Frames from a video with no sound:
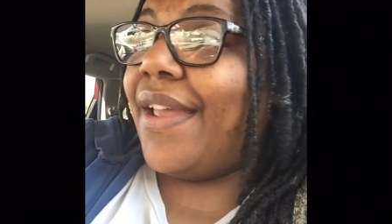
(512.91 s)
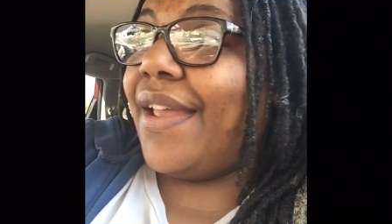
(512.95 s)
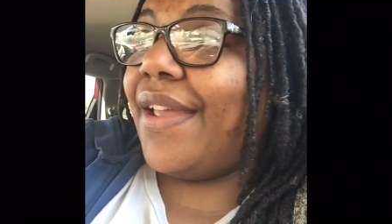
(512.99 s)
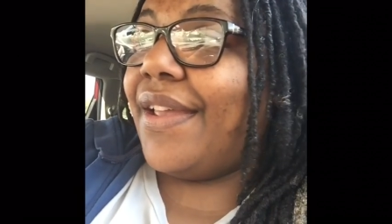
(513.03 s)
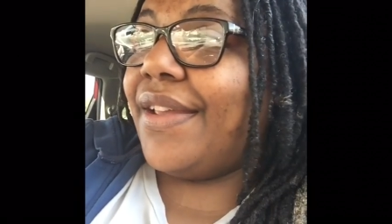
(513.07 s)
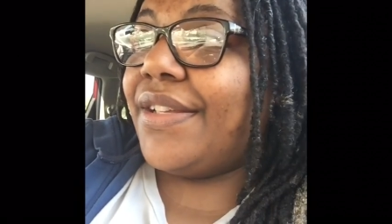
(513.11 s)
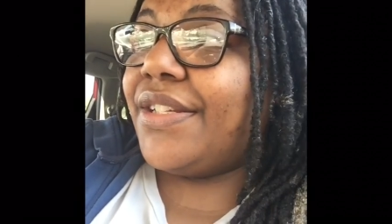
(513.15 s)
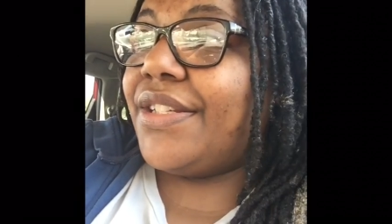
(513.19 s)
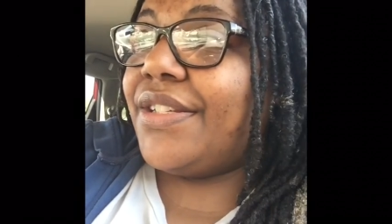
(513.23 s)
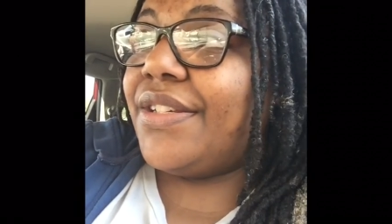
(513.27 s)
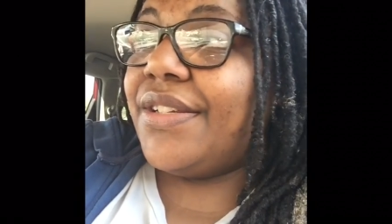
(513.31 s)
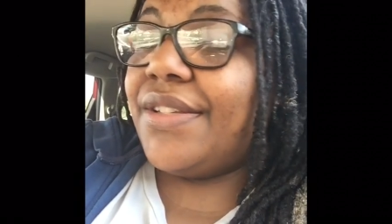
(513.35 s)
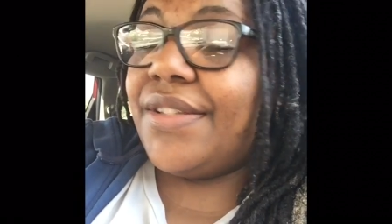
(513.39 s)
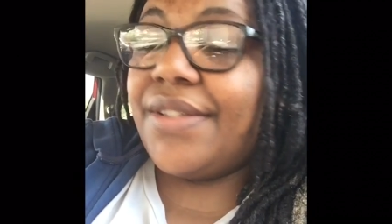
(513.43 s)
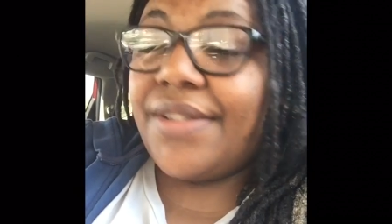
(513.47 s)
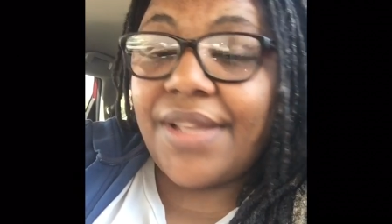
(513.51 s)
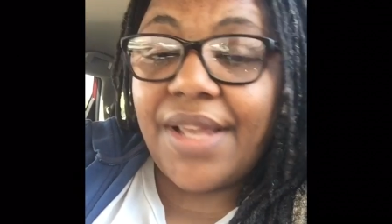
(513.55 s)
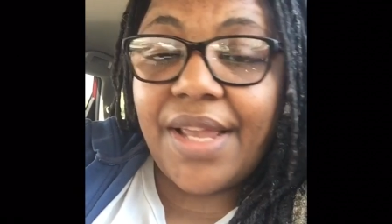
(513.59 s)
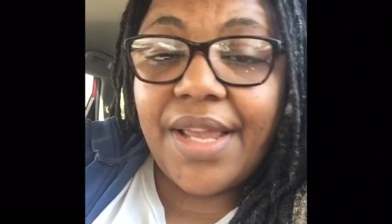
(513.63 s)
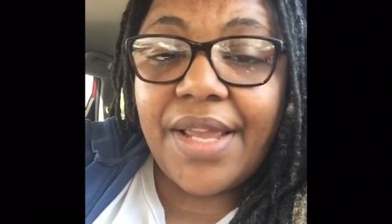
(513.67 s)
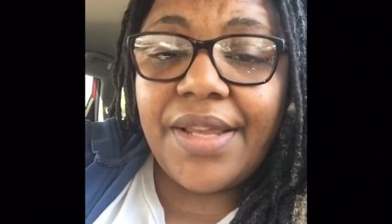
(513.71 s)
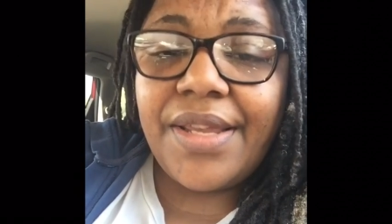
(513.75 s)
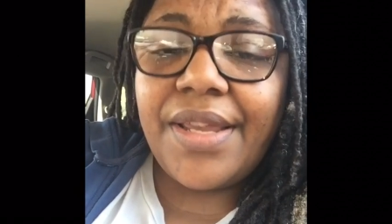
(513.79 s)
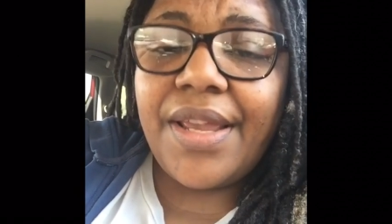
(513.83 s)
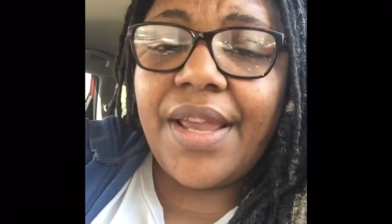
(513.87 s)
And she
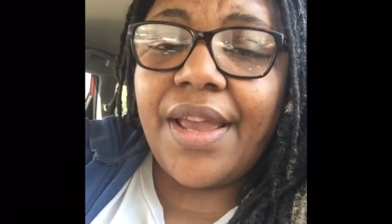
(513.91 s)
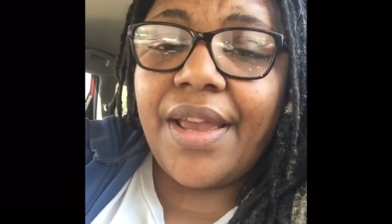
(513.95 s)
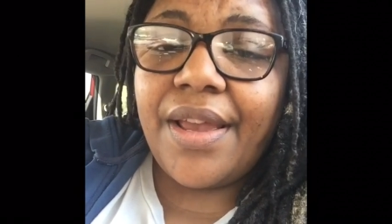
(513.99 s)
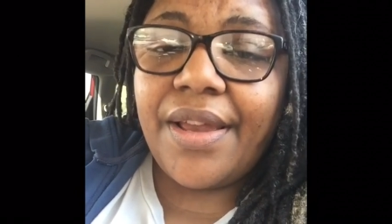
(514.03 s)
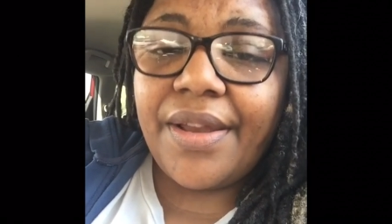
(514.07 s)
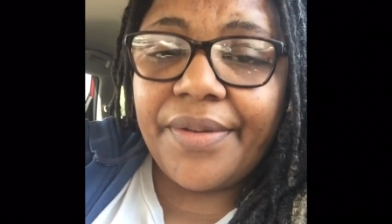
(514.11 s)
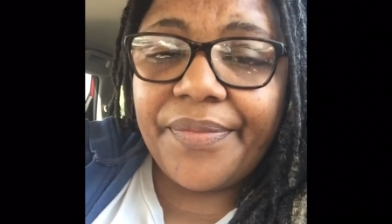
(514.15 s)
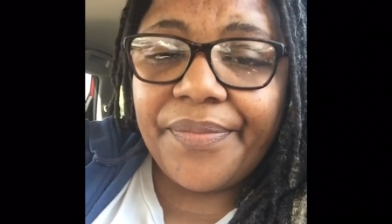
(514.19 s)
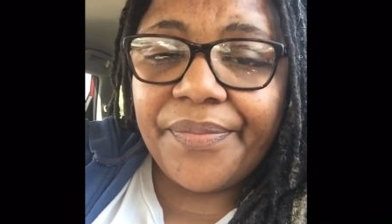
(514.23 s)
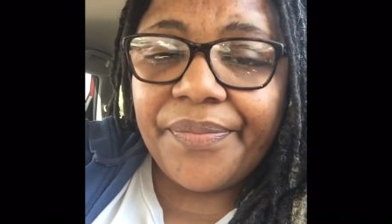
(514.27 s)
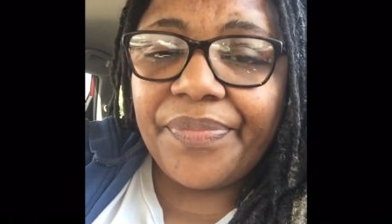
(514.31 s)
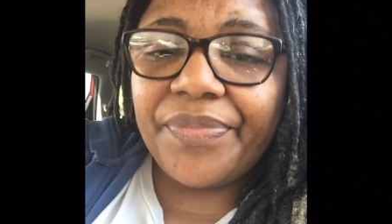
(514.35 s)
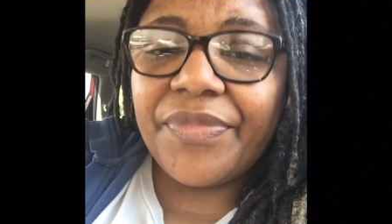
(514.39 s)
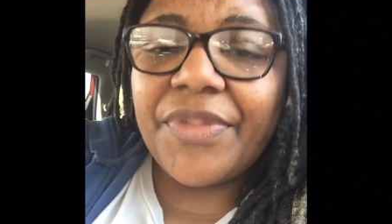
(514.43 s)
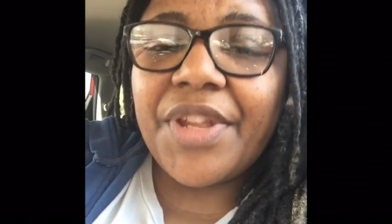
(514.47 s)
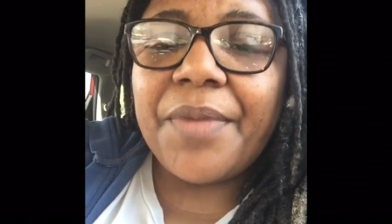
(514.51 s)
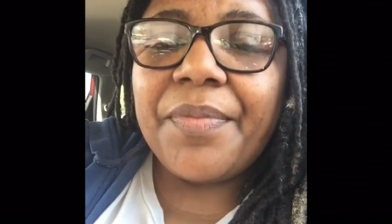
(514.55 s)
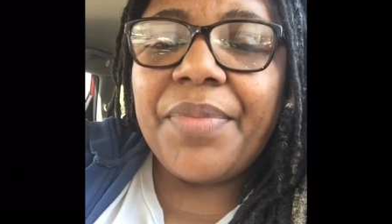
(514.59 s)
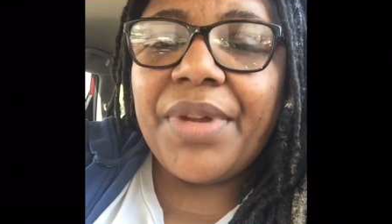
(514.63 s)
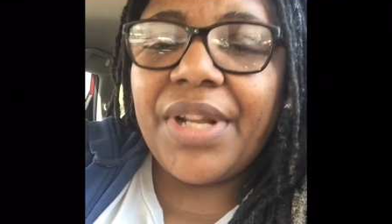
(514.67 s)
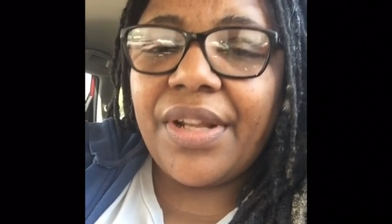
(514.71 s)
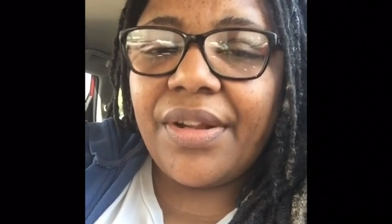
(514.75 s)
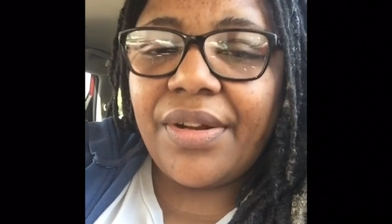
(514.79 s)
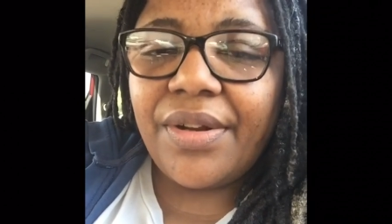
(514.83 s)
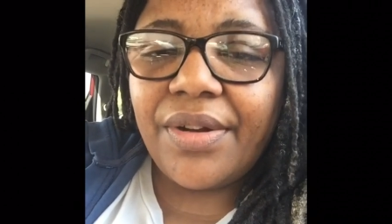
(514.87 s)
said, yeah,
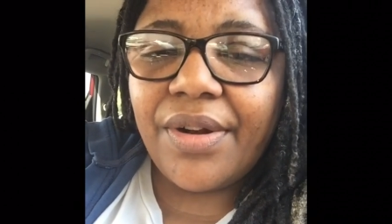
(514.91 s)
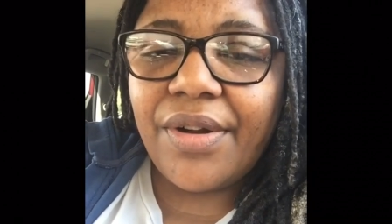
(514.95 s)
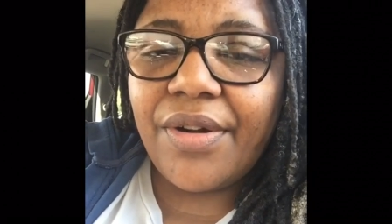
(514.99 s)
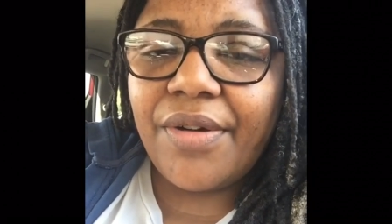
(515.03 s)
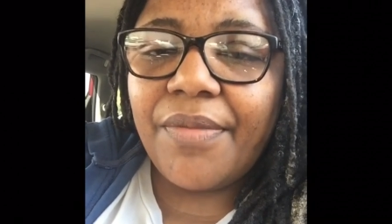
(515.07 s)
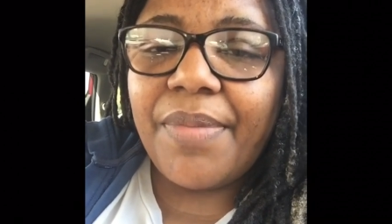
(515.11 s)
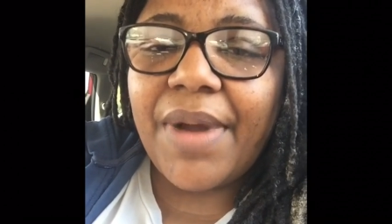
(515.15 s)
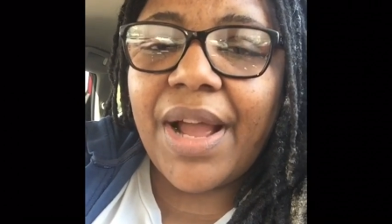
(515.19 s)
but it'll go